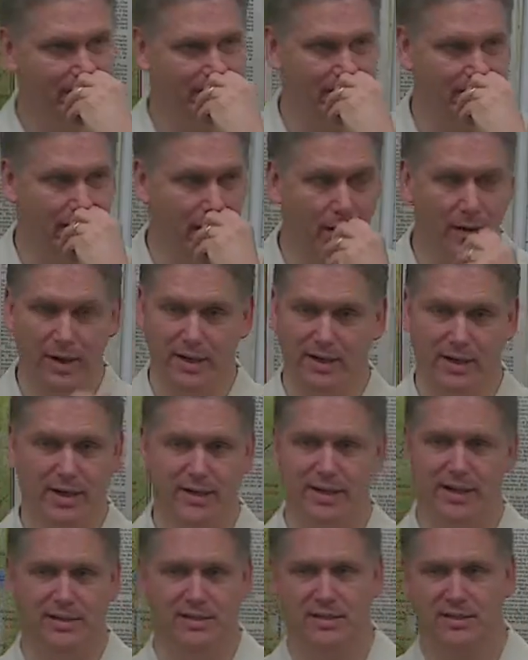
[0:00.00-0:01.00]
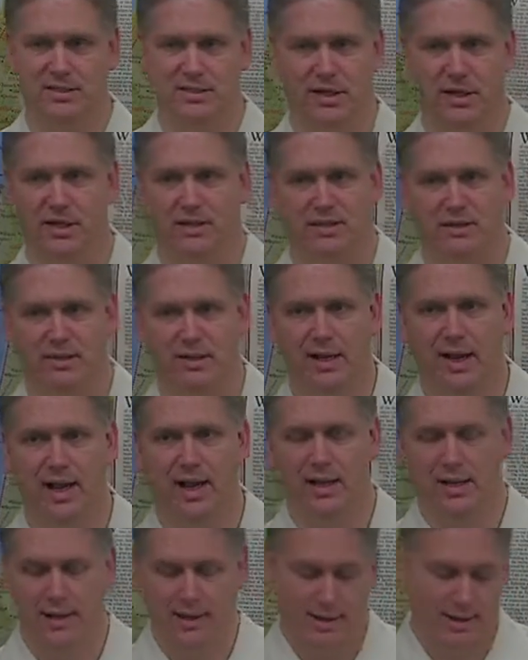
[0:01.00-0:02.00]
Oh, it, it, it just does. I mean, I,
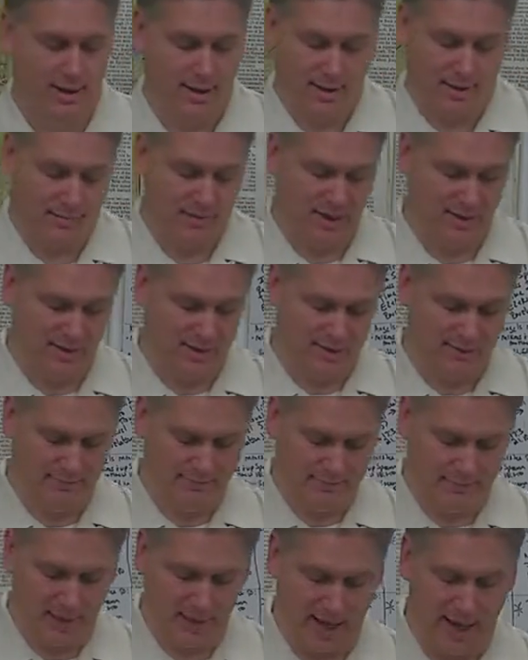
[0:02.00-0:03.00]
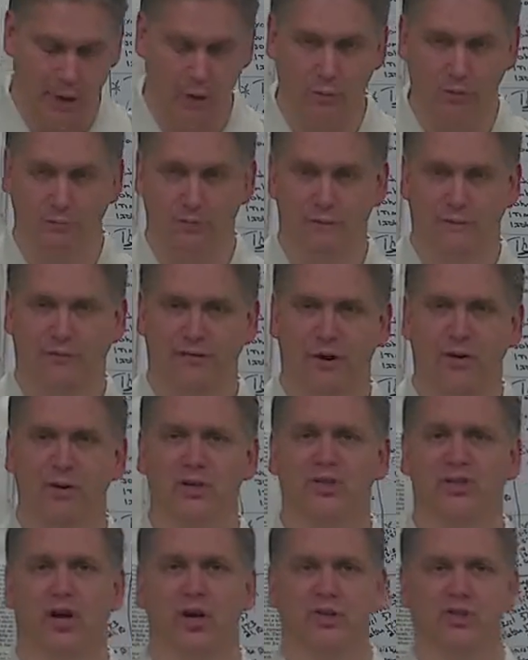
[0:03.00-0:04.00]
I mean, I don't
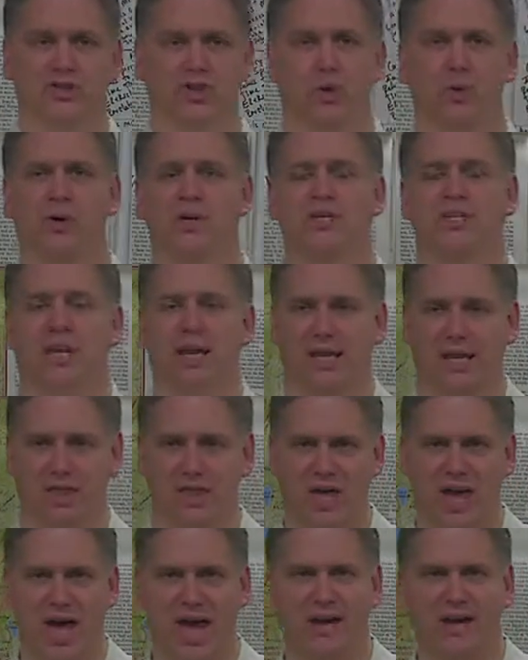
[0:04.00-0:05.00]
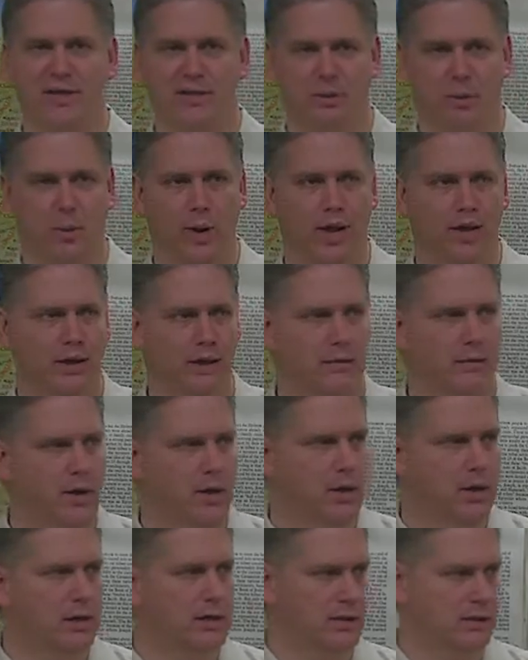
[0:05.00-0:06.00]
focus on stories like that as a way to,
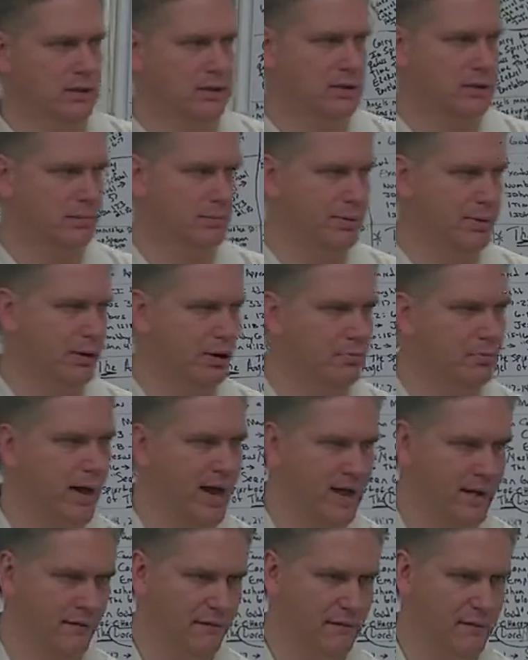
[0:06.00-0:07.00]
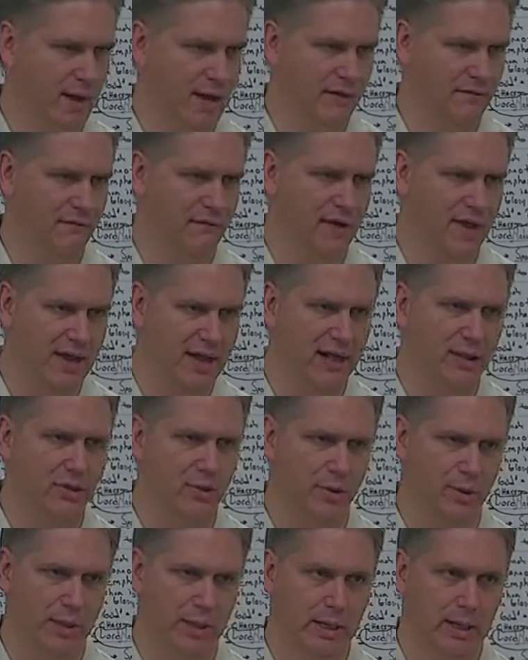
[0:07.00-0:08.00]
to, to build my, my faith
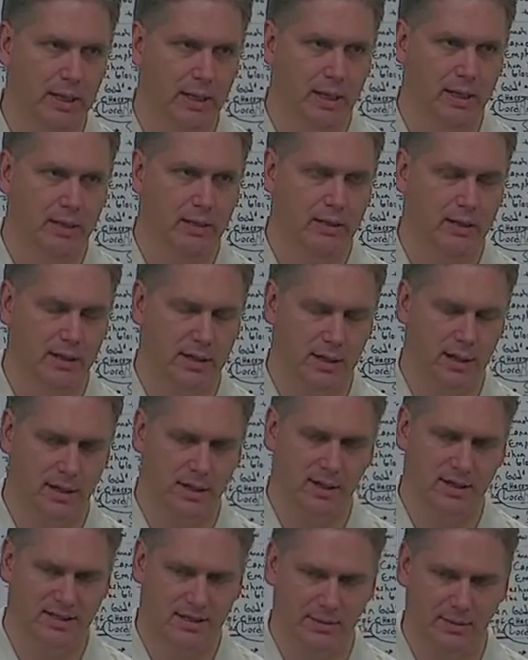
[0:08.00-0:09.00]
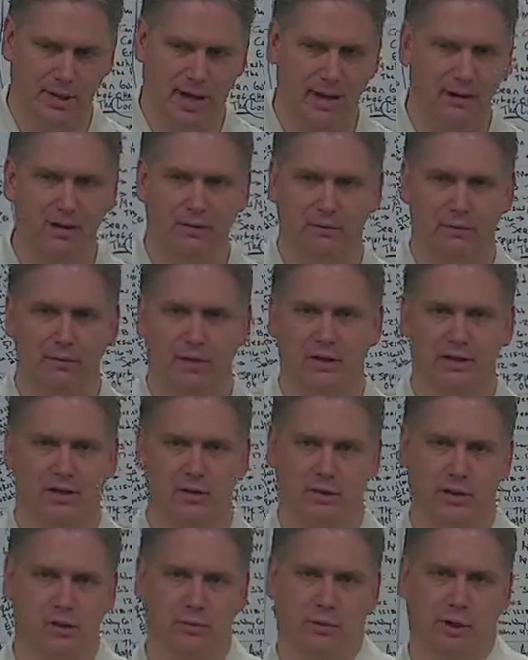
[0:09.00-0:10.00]
or to uh, exhibit. I don't even to
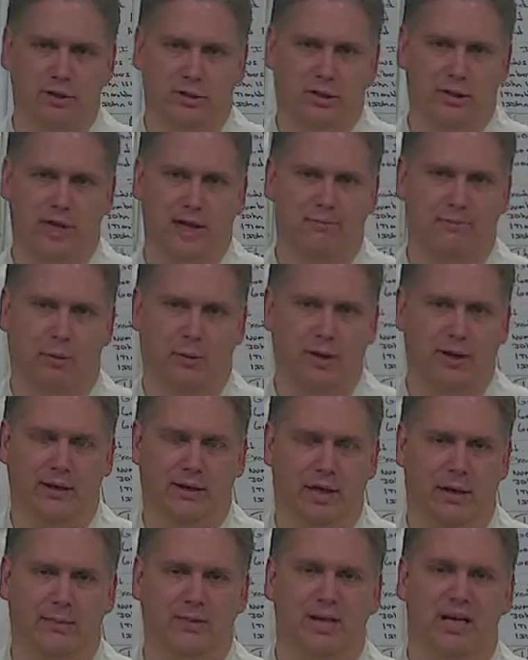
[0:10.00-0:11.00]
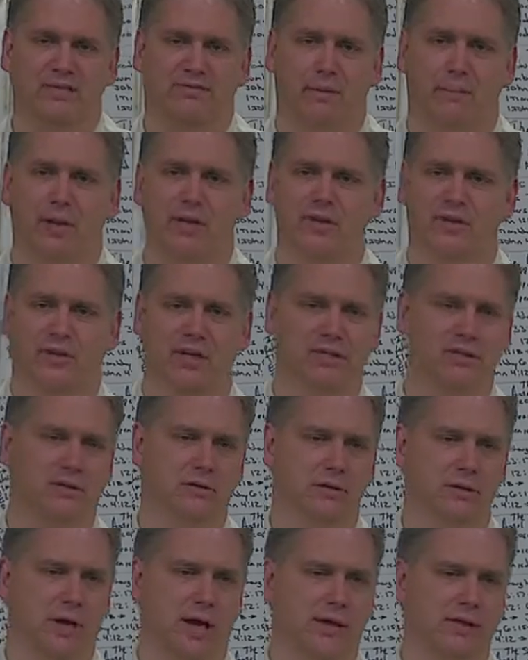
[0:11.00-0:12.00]
to, my, to that point. How many times have I mentioned that to you
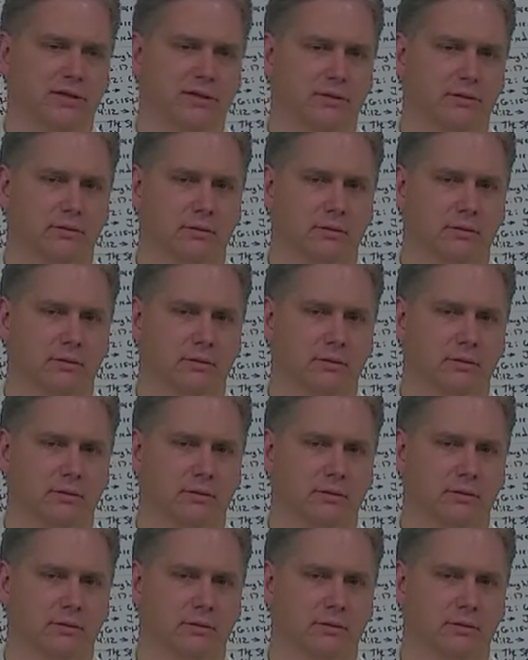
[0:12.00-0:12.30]
guys?